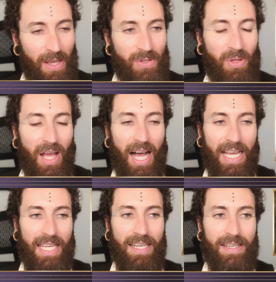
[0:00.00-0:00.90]
So the
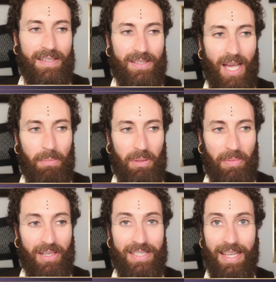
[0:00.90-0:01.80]
hyena is coming
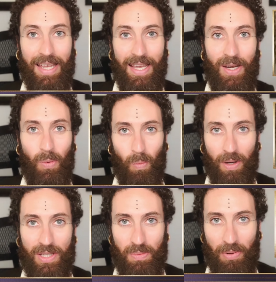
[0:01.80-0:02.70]
because it
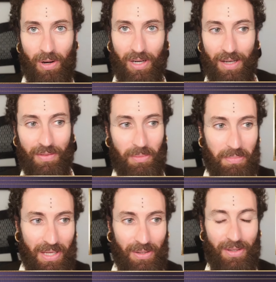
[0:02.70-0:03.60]
wants part of the
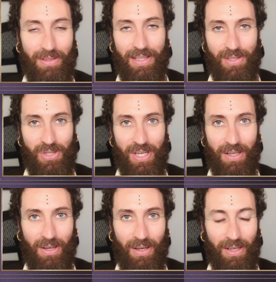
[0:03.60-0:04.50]
meal that the
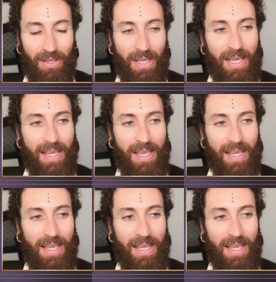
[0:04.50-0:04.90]
cheetah caught,